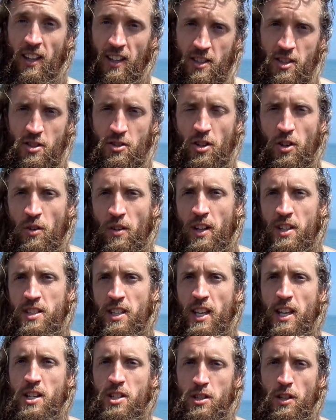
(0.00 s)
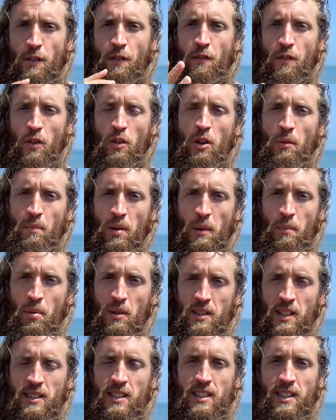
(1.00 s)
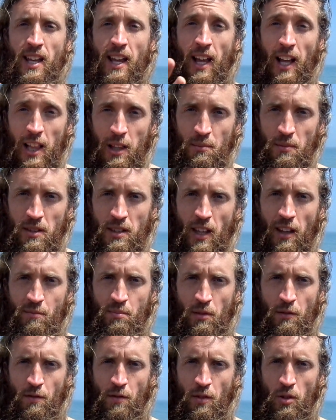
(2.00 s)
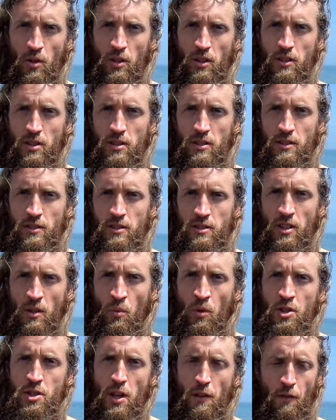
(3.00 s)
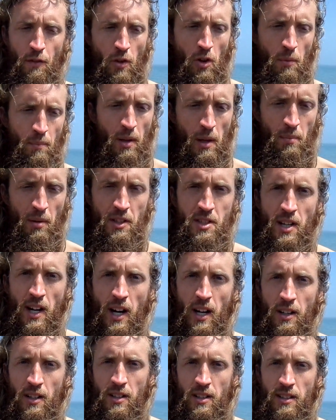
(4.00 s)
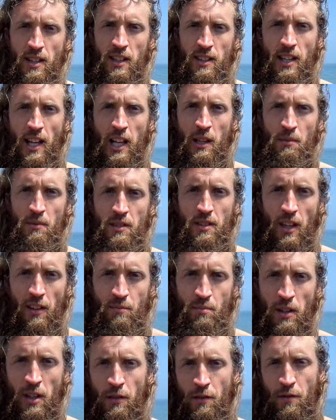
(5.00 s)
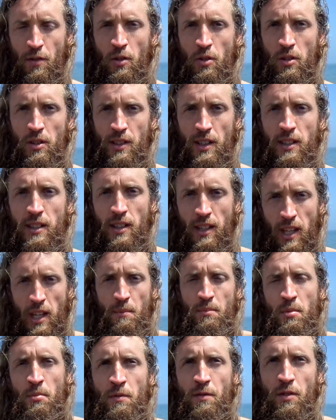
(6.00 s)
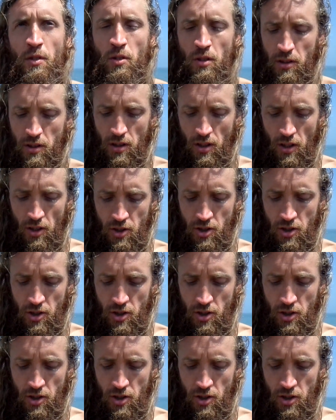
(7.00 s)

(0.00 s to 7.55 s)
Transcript: It's true, it's easier to fool people than to tell them that they've been fooled. So once you fool people, it's harder to then tell them that they've been fooled than to keep them fooled.